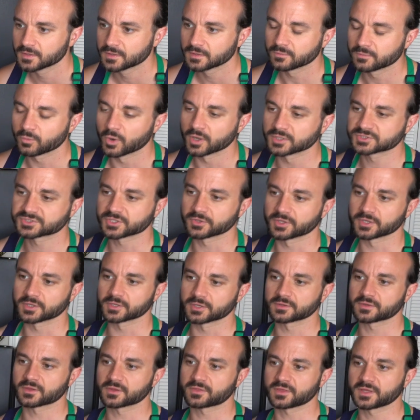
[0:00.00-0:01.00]
Well, so
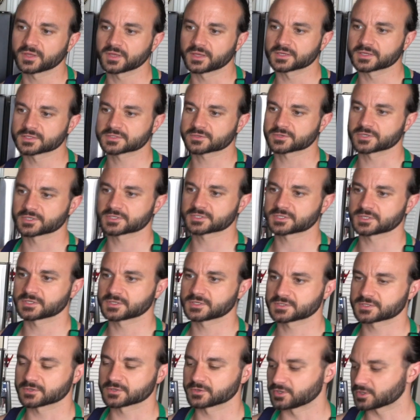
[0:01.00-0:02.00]
the thing is,
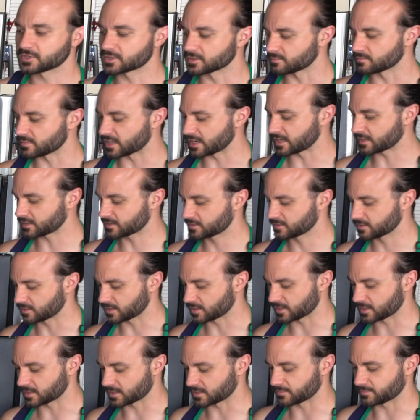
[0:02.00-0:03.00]
Kristen, so you can make,
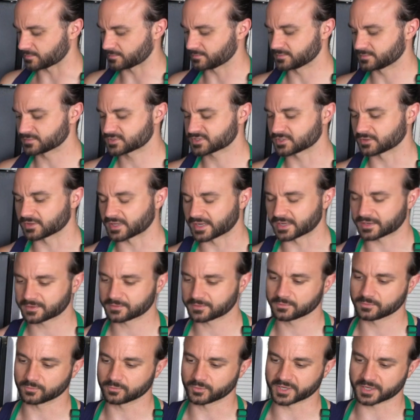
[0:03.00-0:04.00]
so like
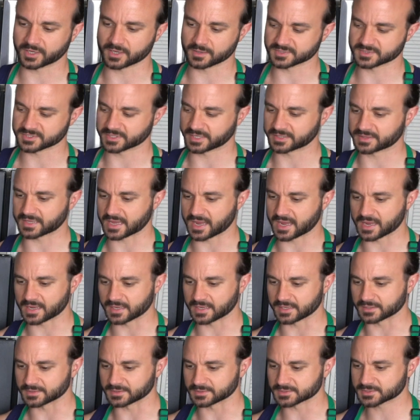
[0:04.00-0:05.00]
when it comes to like the
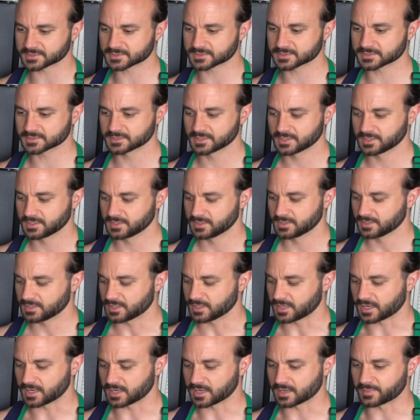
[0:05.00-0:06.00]
eggs
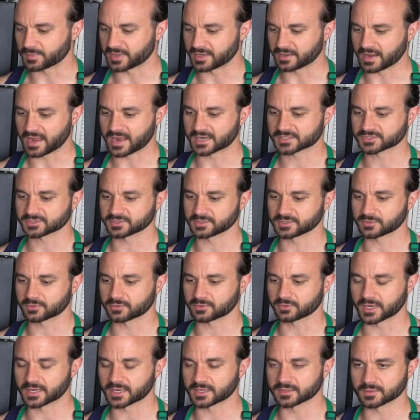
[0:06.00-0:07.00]
and actually
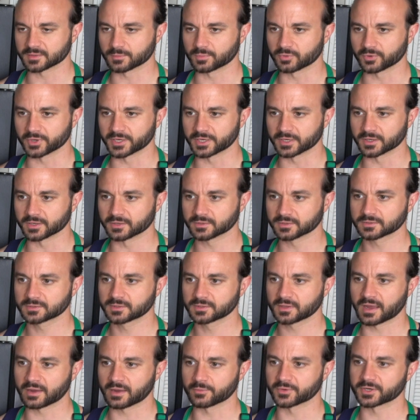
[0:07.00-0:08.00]
creating the burrito,
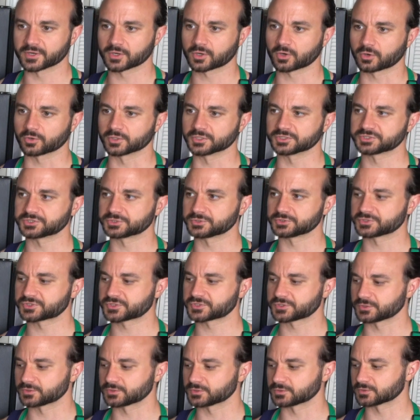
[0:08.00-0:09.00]
I would encourage you
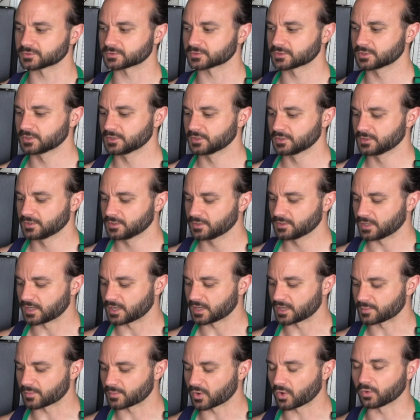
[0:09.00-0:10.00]
to
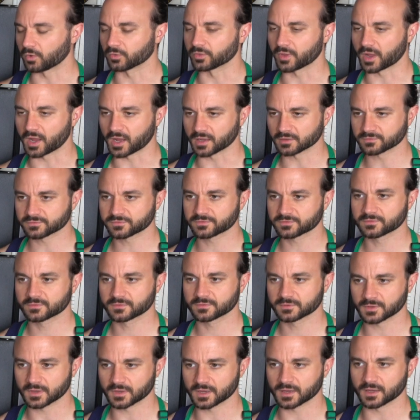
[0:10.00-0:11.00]
hold off
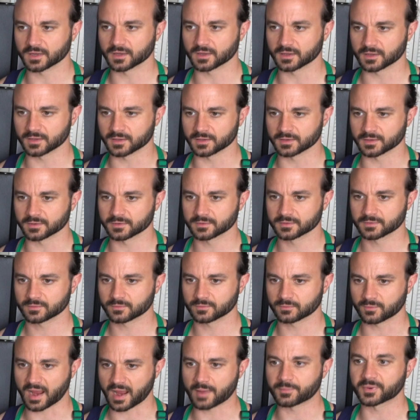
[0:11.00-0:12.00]
on
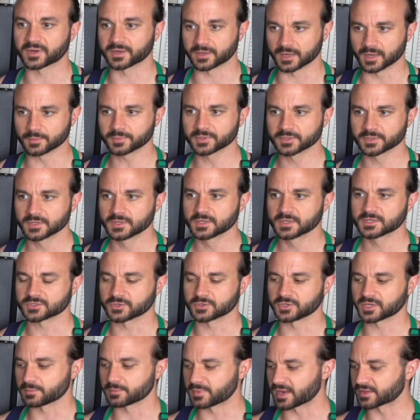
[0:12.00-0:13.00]
wrapping it up. So
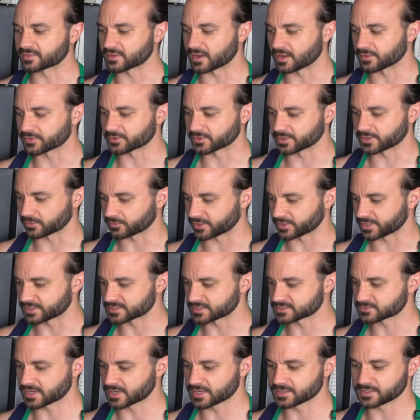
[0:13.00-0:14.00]
you can make the other
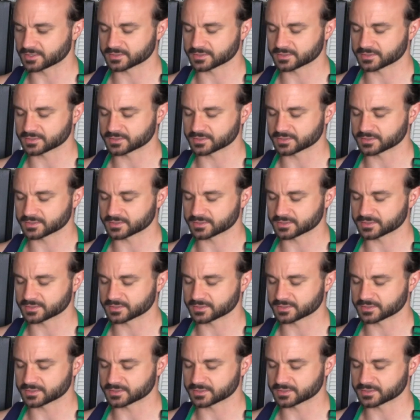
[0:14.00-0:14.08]
ingredients, right?